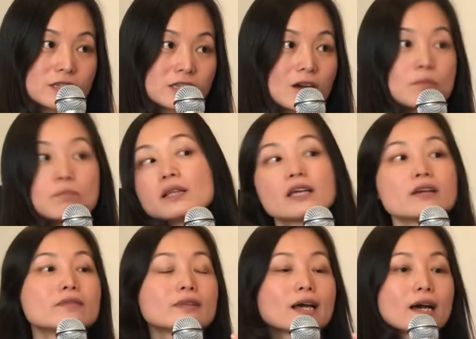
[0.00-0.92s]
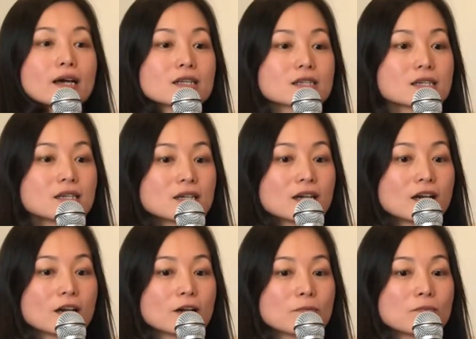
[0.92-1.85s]
So I believe that
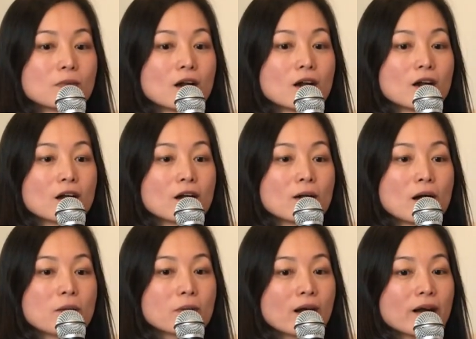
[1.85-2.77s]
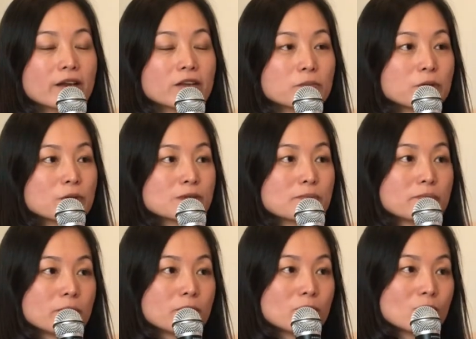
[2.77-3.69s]
I'm kind of person a
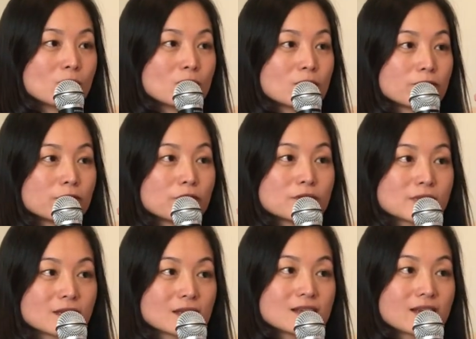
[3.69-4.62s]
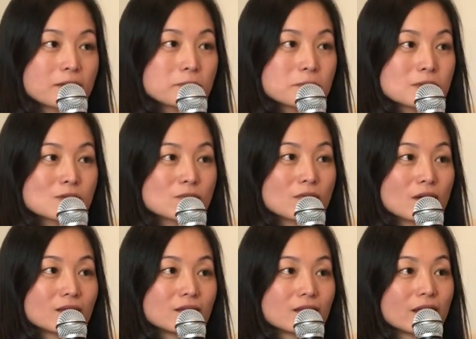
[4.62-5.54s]
bit more focusing on the depths
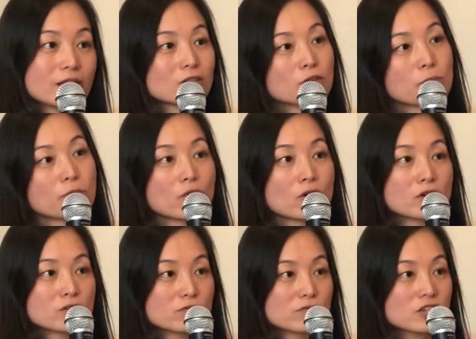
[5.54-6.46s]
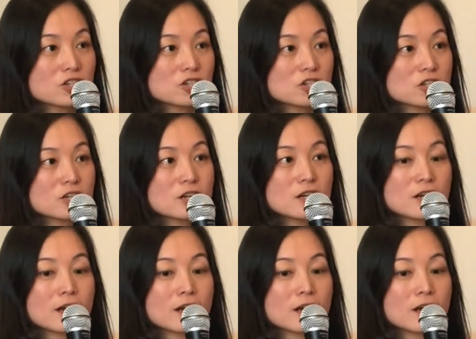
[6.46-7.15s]
rather than the broad reach.